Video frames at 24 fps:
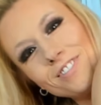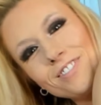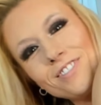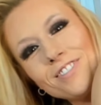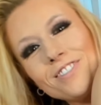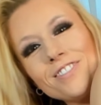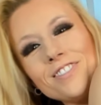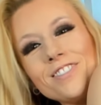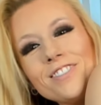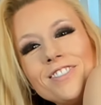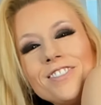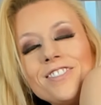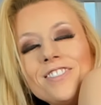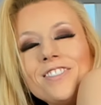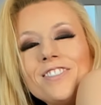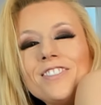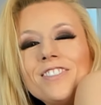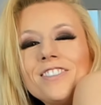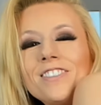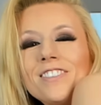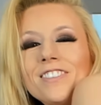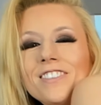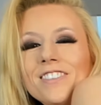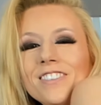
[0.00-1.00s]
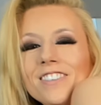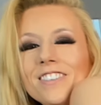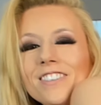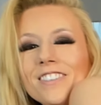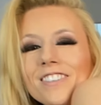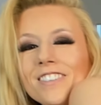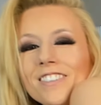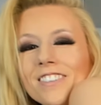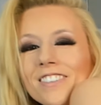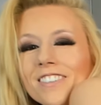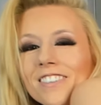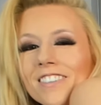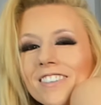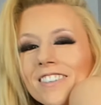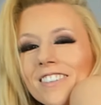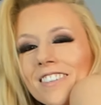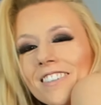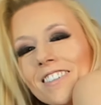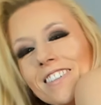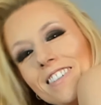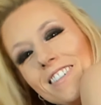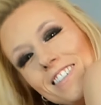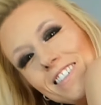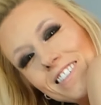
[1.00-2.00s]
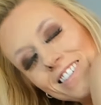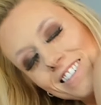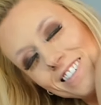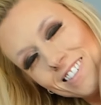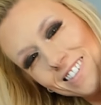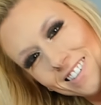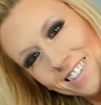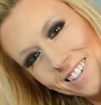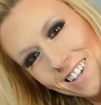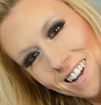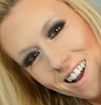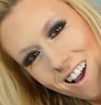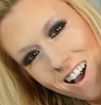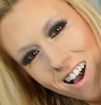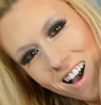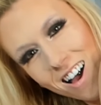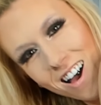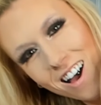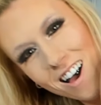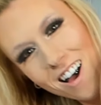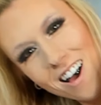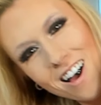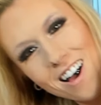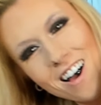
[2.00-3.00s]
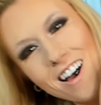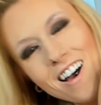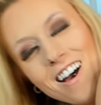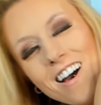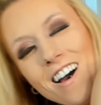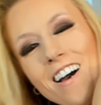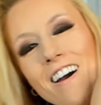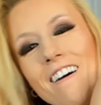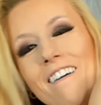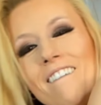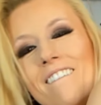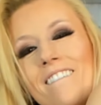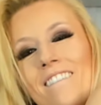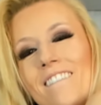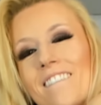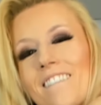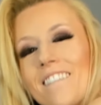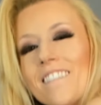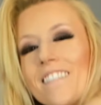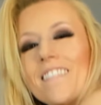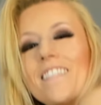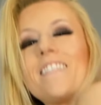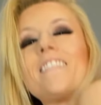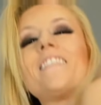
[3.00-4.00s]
[no speech]